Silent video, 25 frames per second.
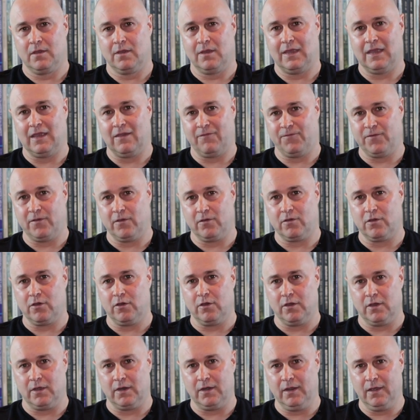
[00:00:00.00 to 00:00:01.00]
If you
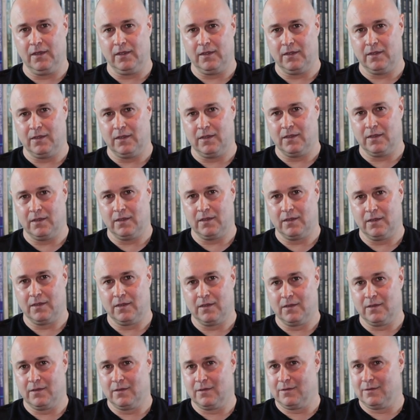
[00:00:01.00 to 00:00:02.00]
could,
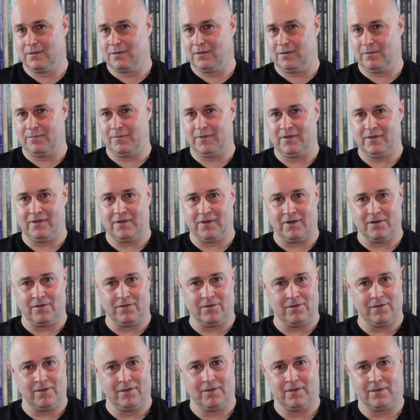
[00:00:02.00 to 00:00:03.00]
I mean, you
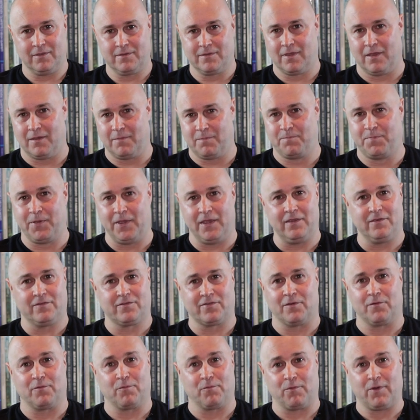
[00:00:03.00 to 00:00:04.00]
know, a
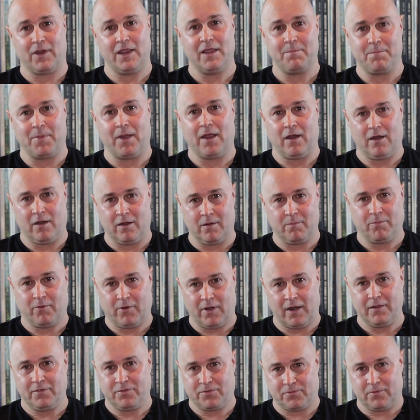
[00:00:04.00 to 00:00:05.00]
piece of rebarb
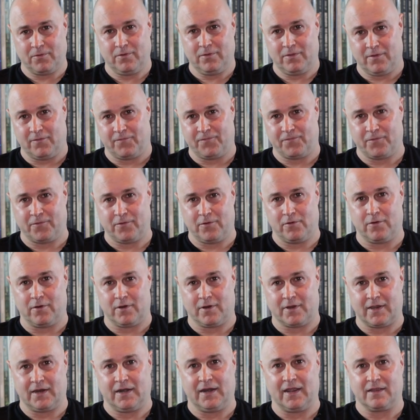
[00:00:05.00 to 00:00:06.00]
right through the
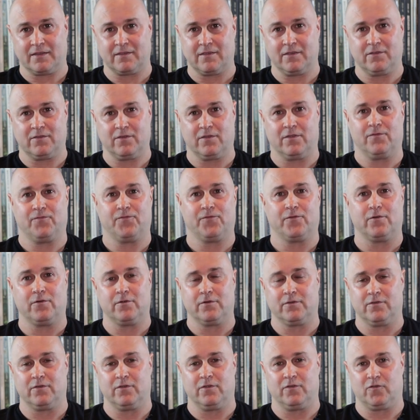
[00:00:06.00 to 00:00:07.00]
floor, connected to the
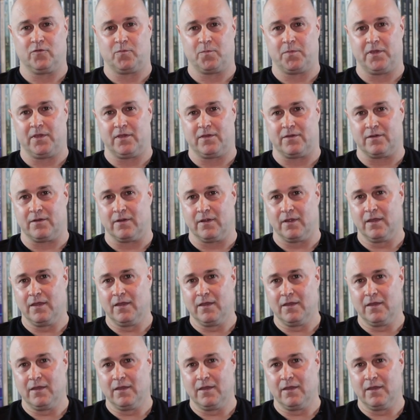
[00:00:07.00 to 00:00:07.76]
floor to the speaker.